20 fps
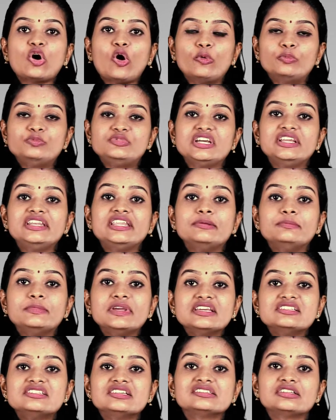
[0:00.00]
obtain
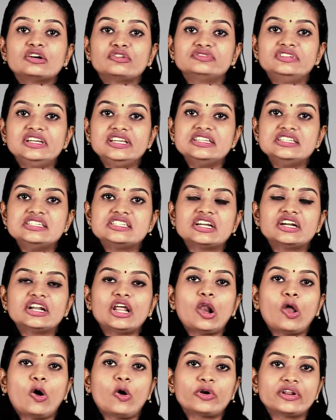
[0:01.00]
images of the
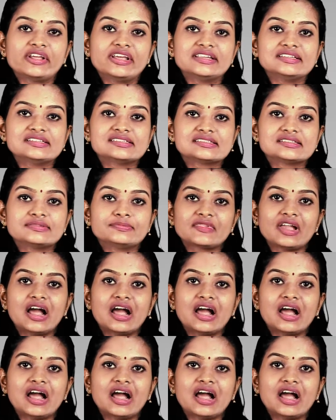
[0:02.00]
internal organs.